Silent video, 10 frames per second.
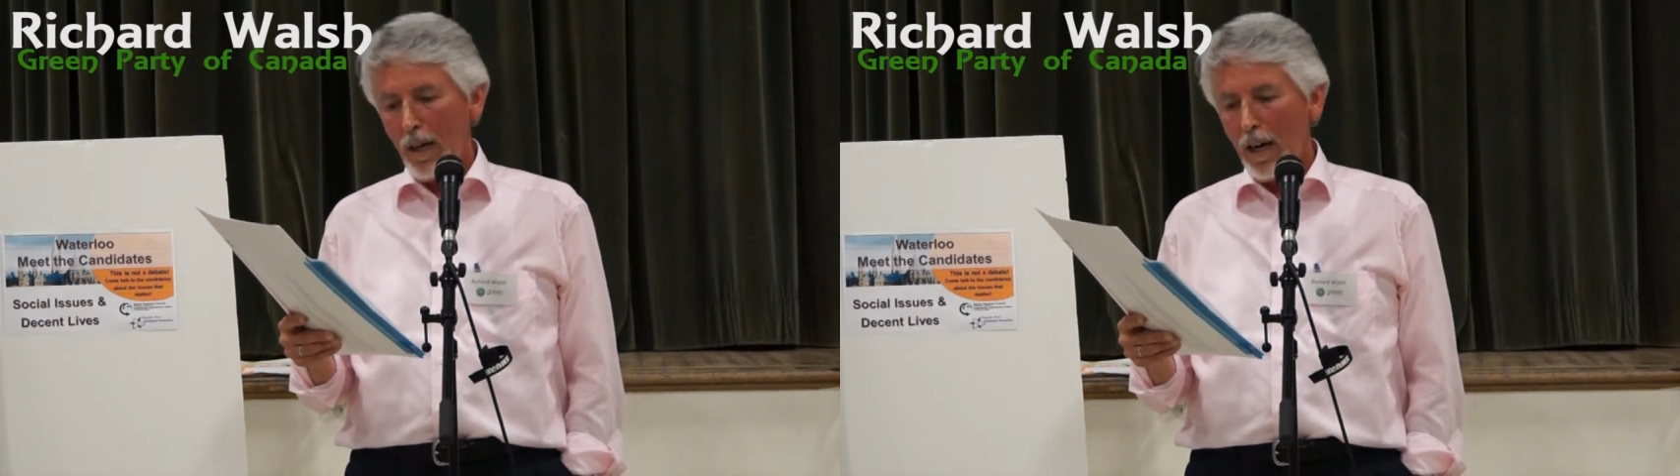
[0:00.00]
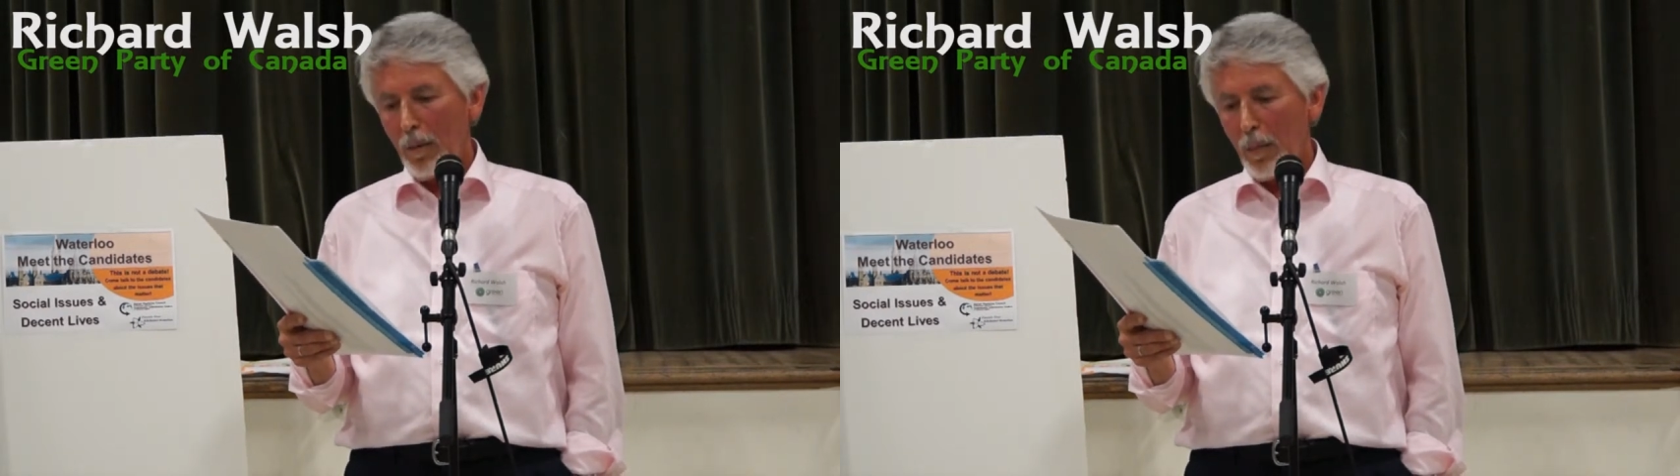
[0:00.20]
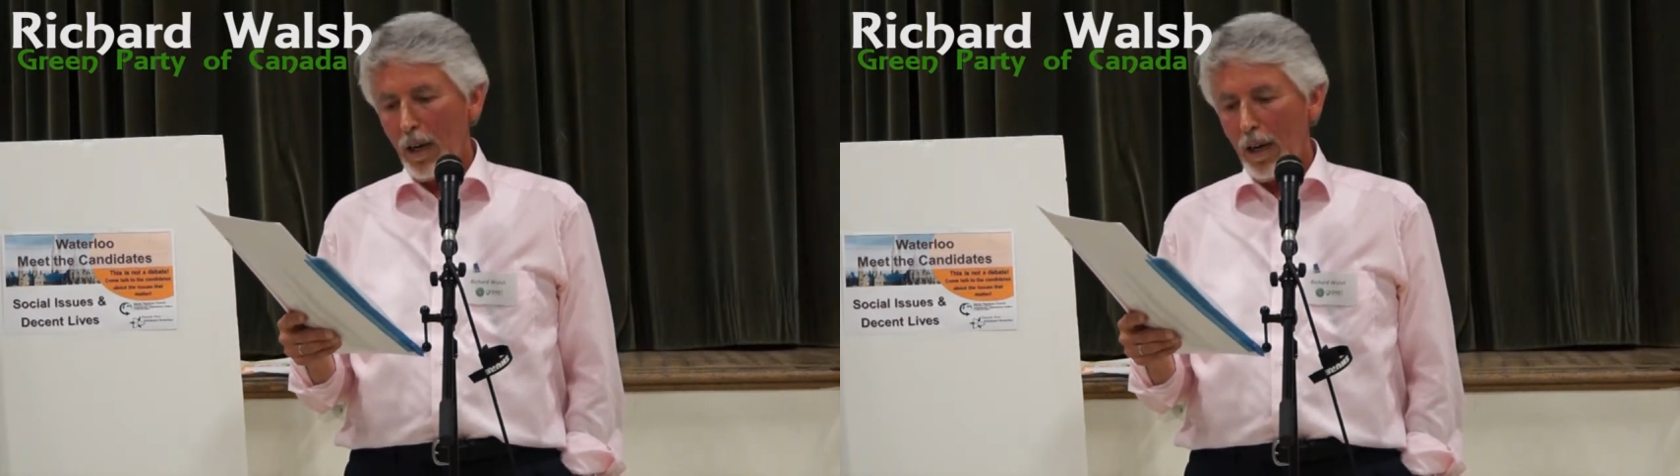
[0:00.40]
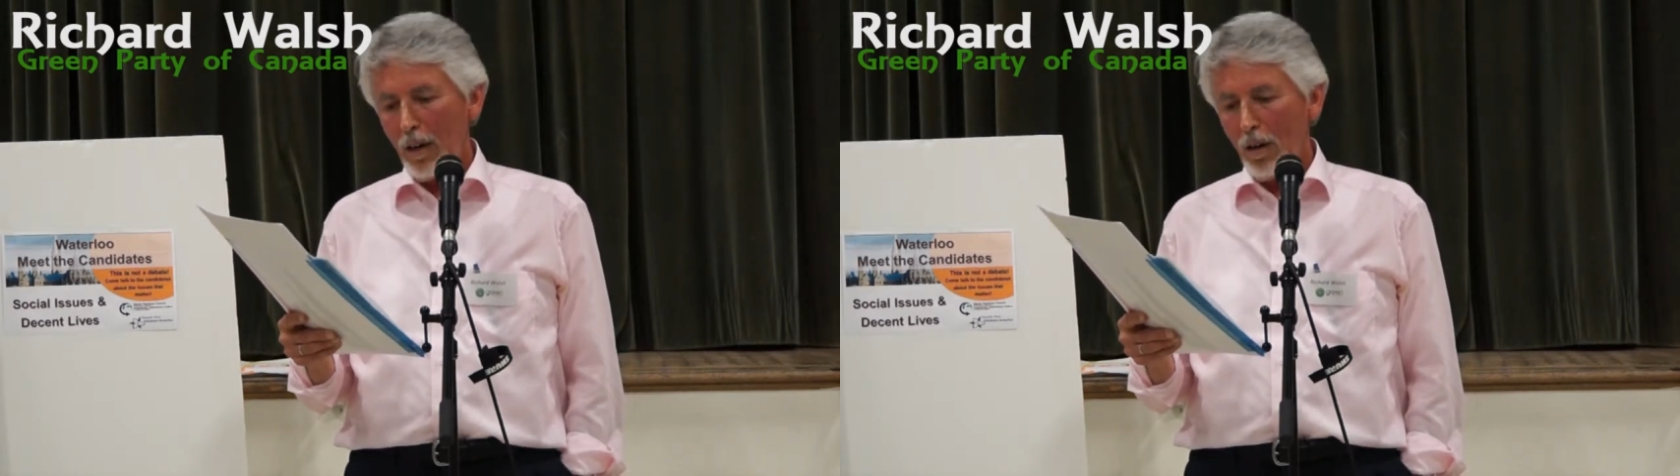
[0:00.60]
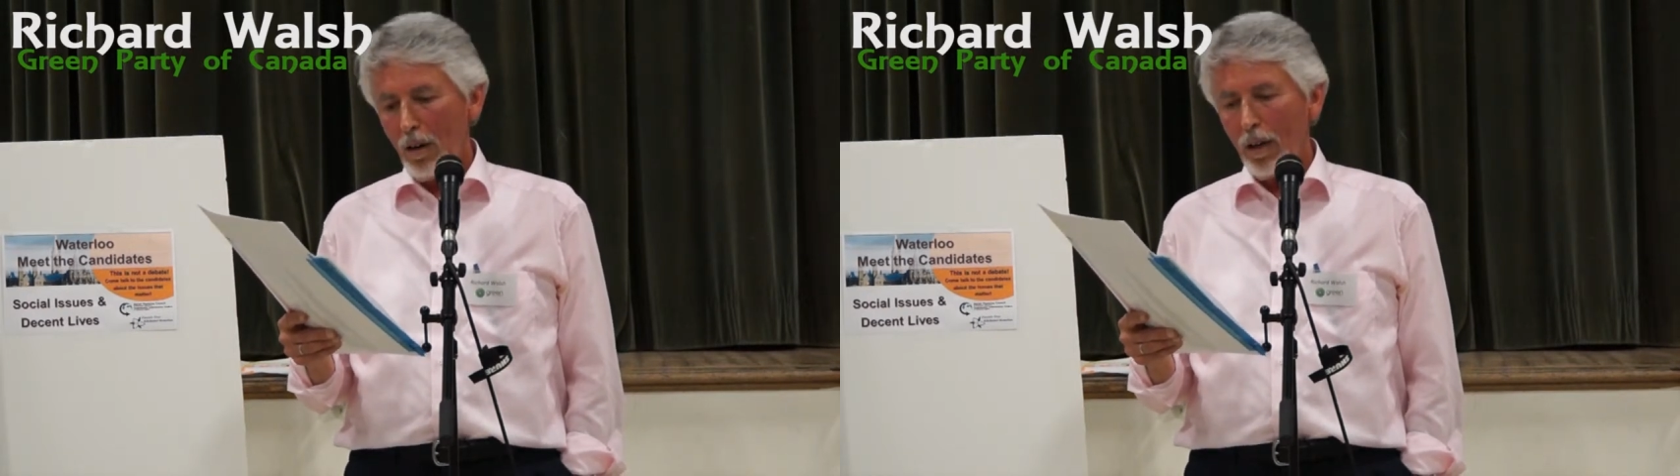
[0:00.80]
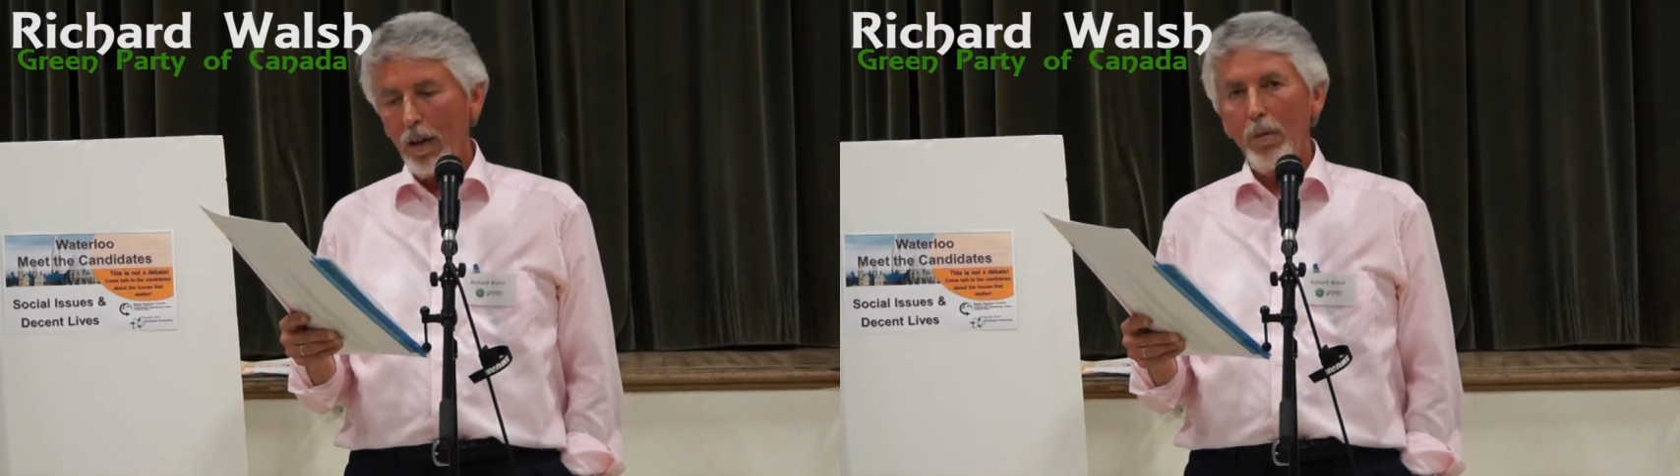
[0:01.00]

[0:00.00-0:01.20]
economy, I call it.